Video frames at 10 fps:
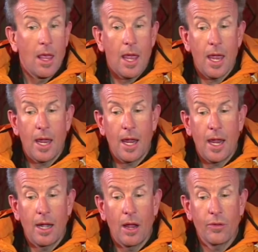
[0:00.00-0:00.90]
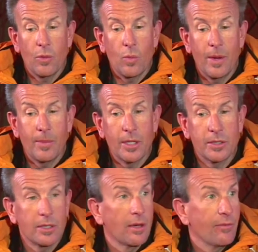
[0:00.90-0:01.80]
and other
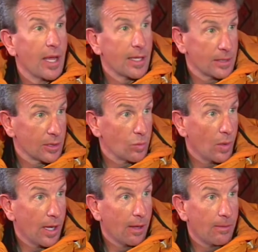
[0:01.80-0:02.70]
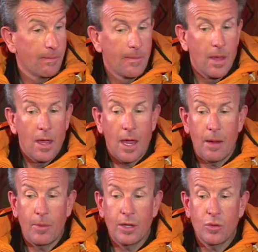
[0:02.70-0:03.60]
women's events as well.
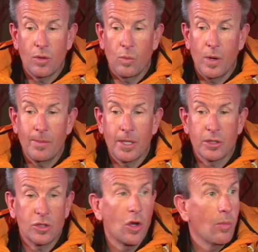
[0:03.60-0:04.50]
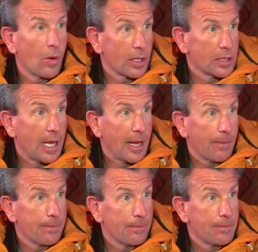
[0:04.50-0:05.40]
And we do a women's snowboard
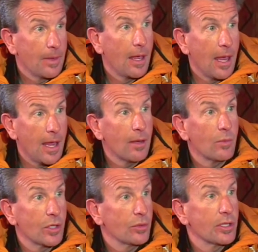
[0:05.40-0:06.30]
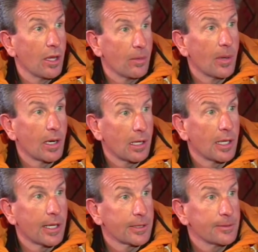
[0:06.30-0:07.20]
camp. And we do telemark
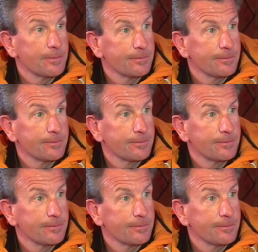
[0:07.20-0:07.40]
clinics.